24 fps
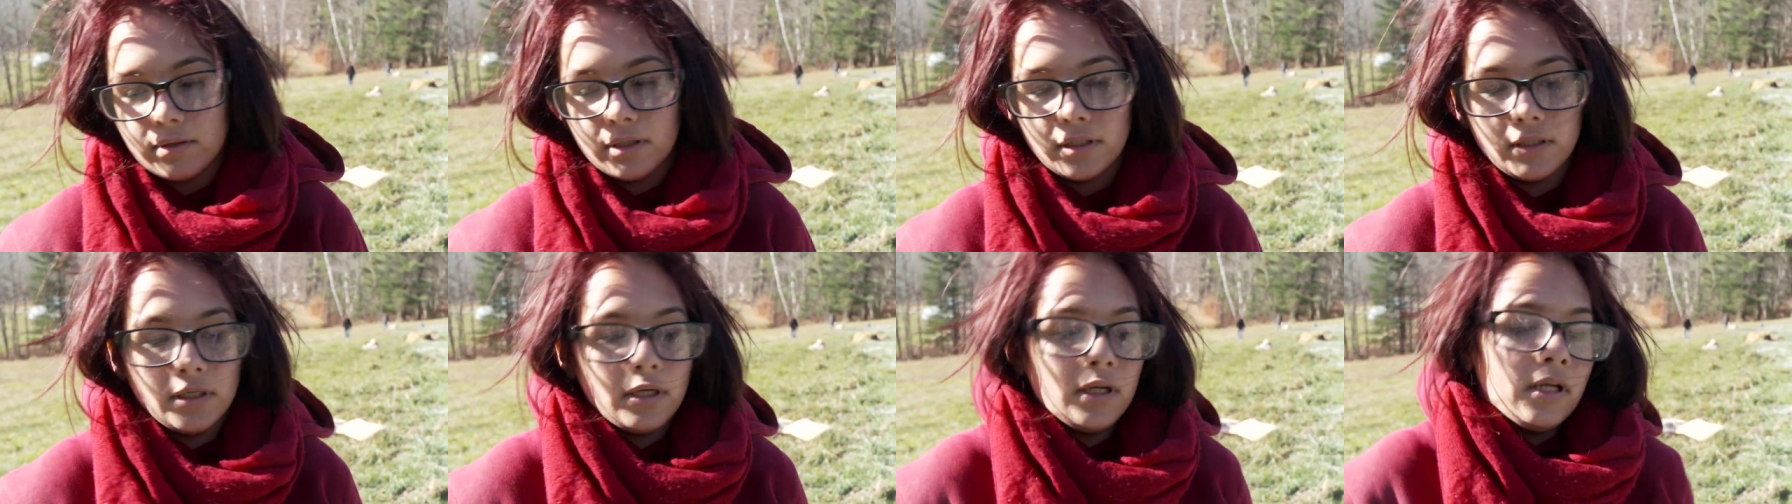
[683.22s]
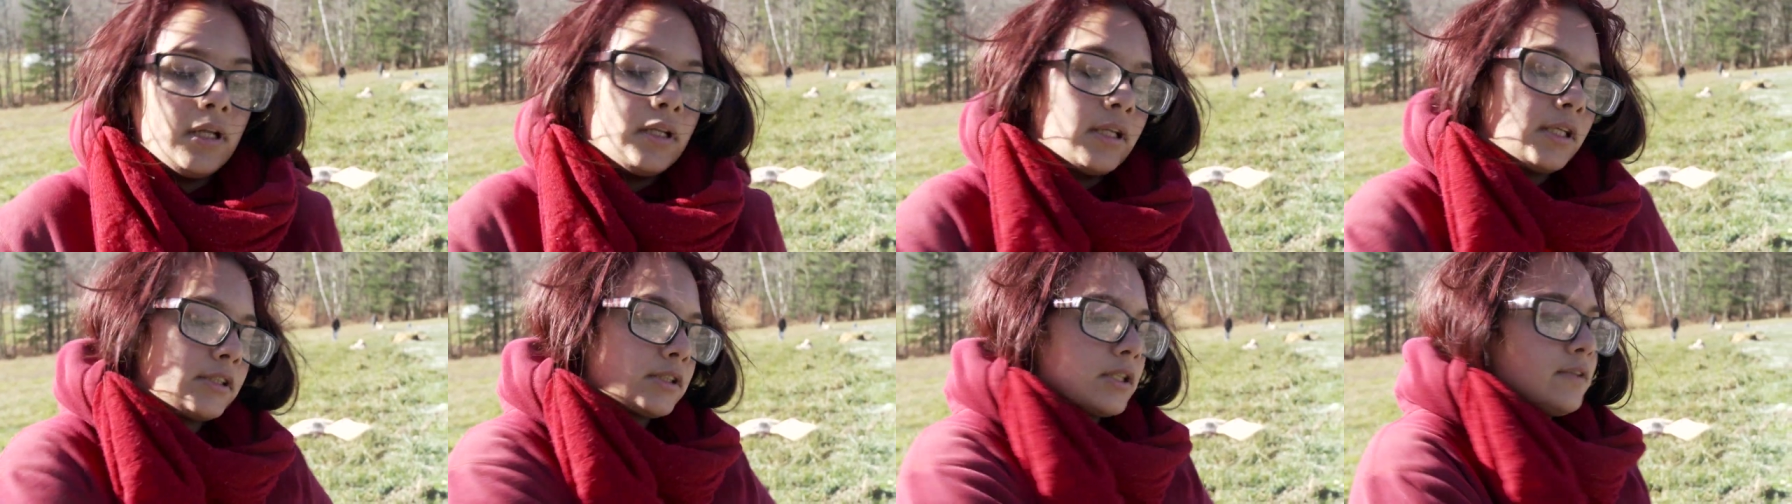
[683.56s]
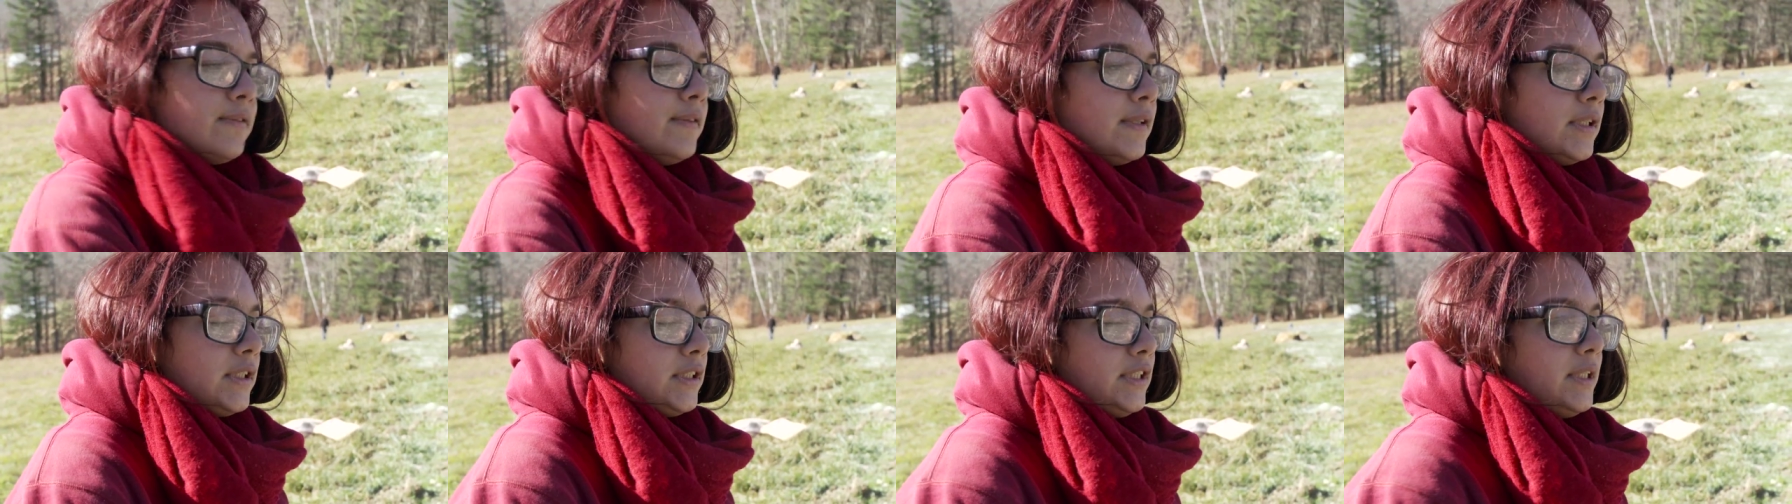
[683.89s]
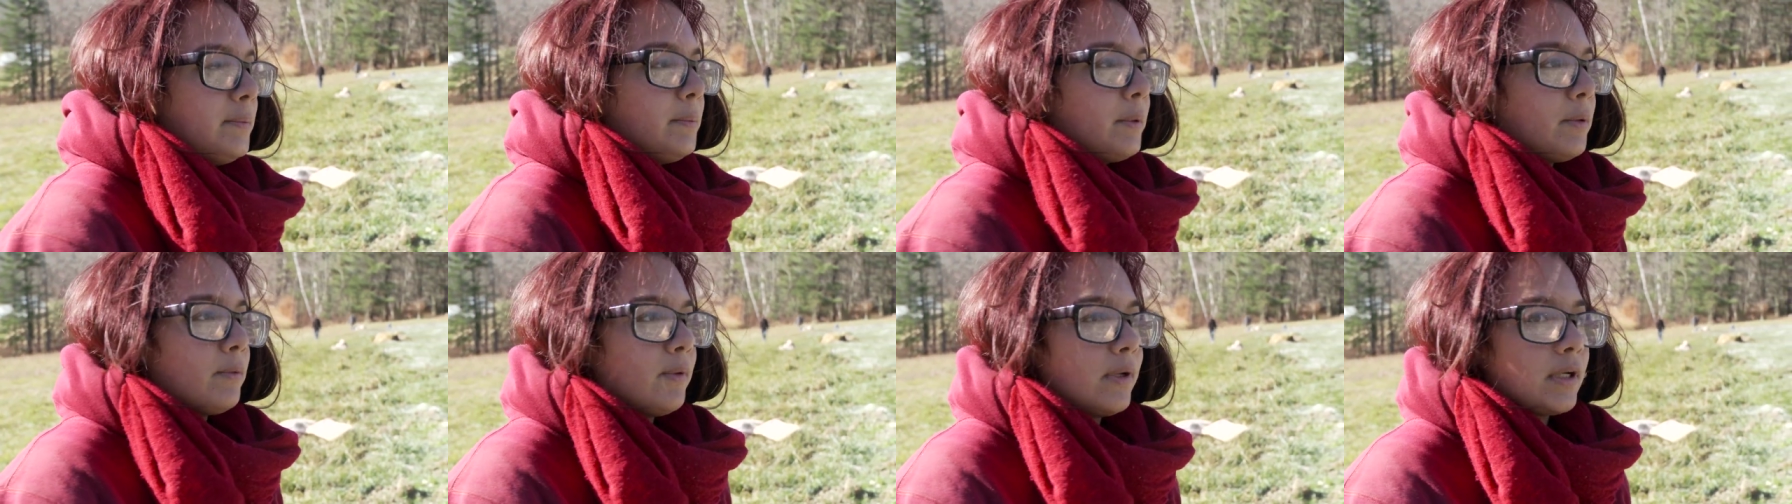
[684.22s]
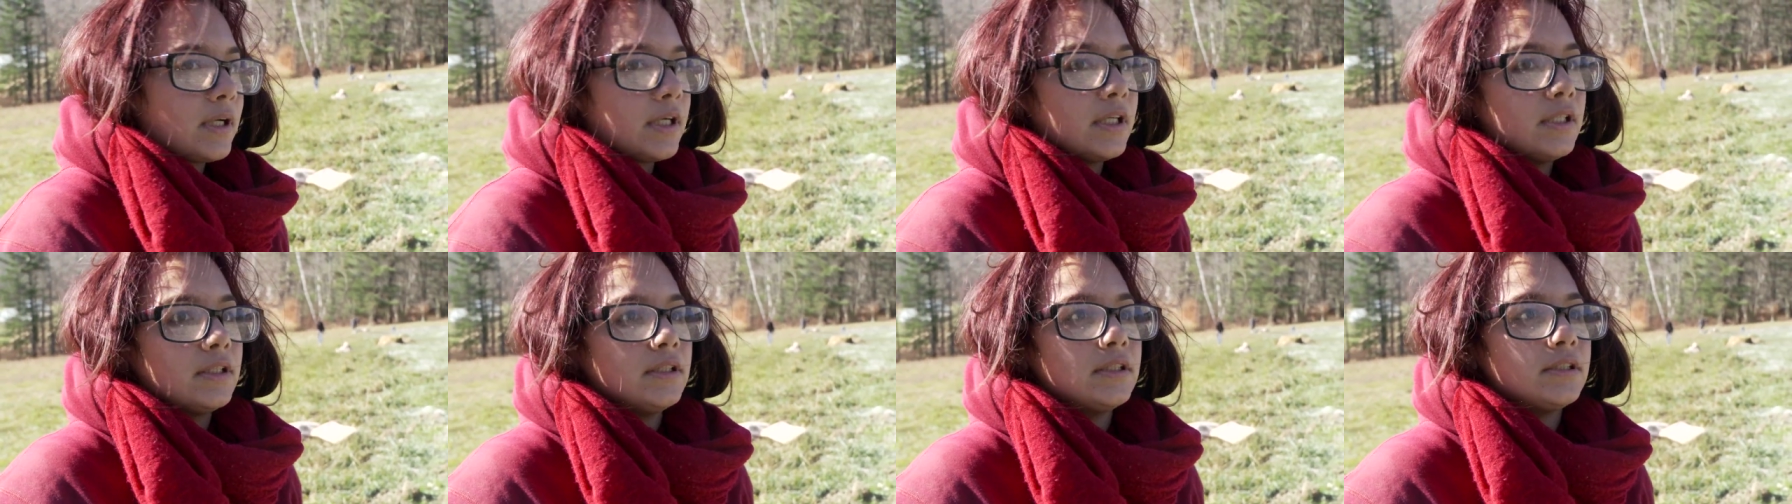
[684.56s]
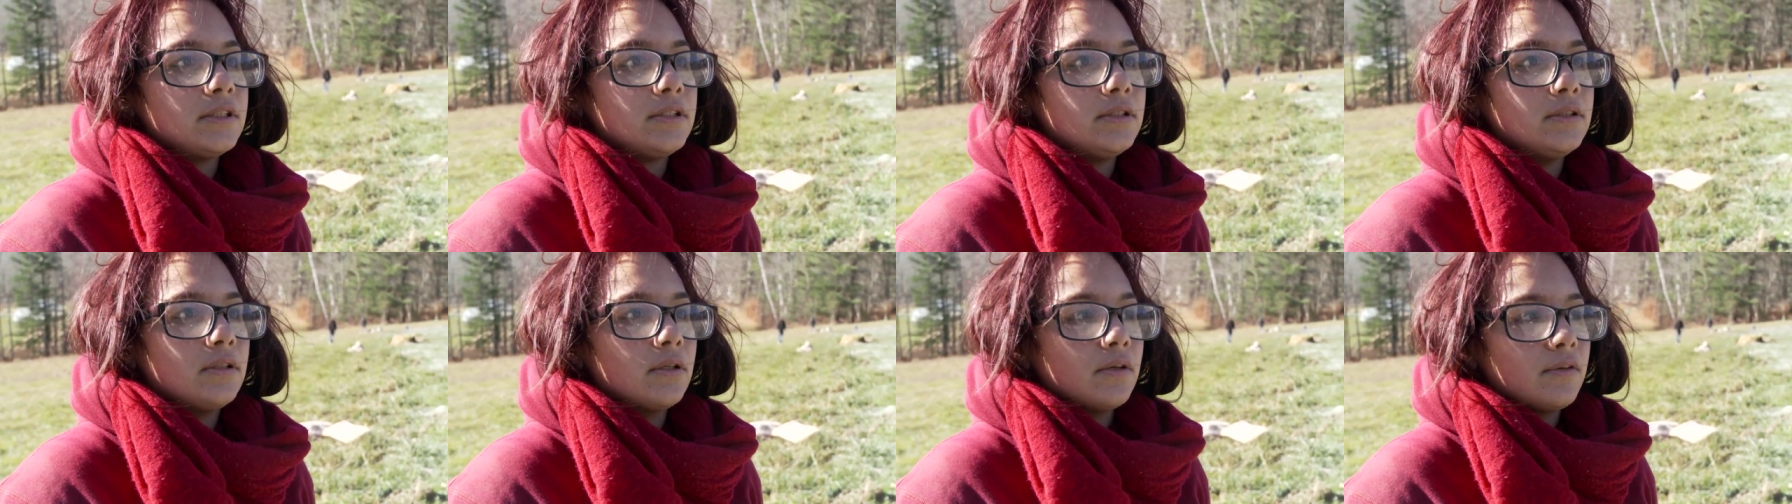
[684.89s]
one. Let's go for the cheaper one
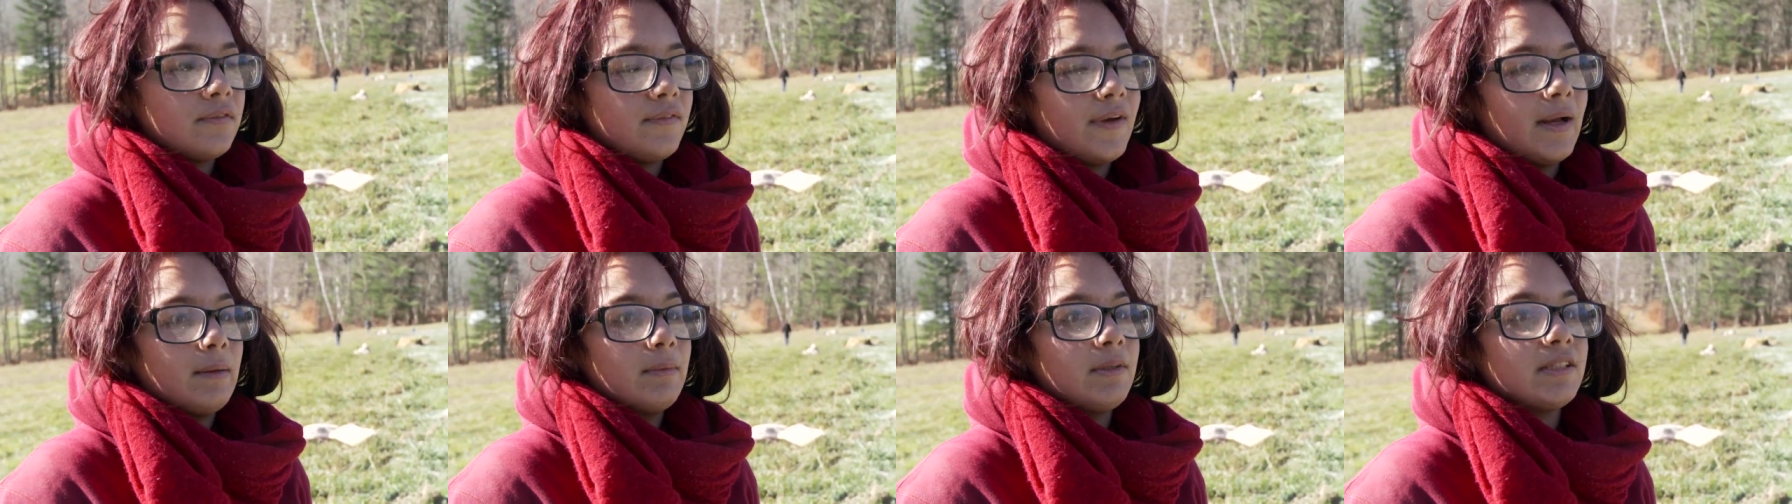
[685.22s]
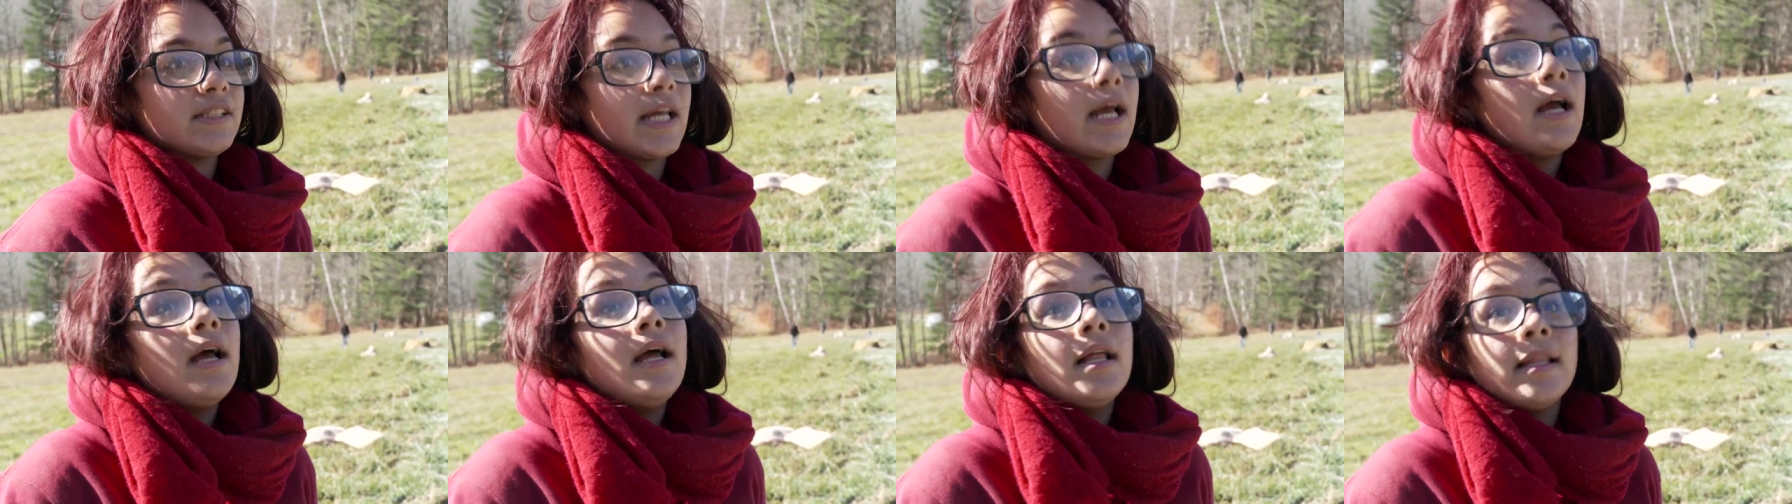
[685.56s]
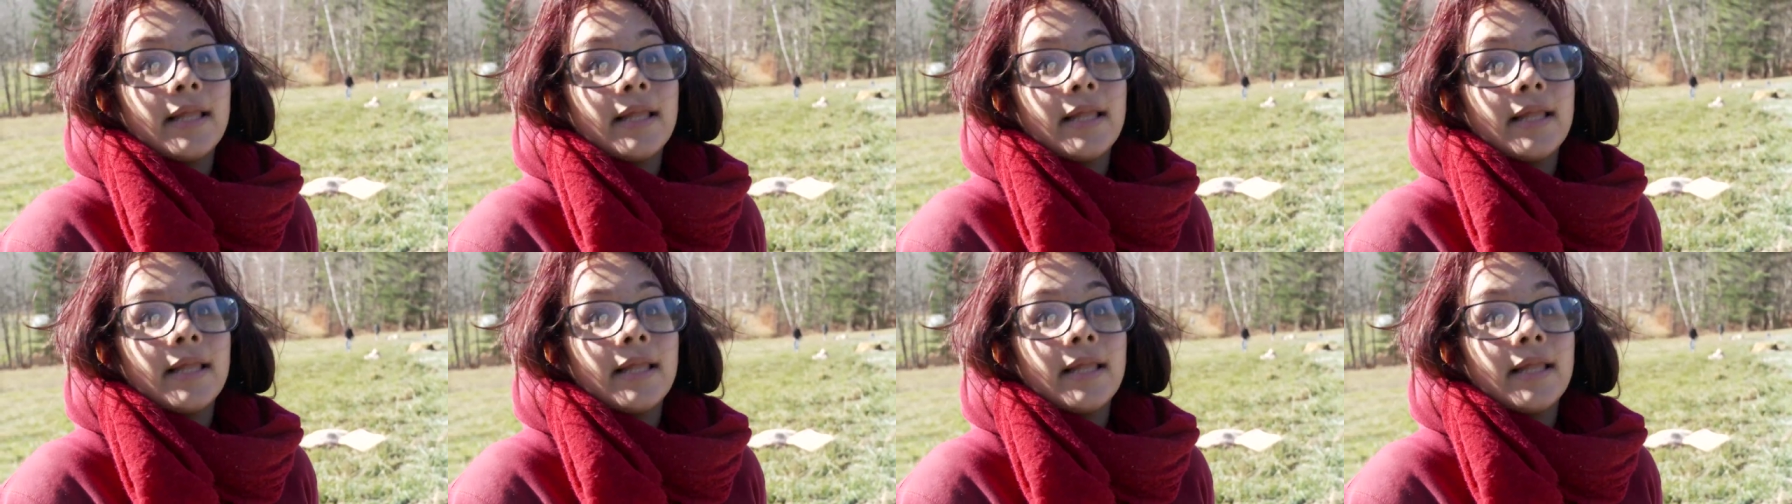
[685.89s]
because, you know, families like,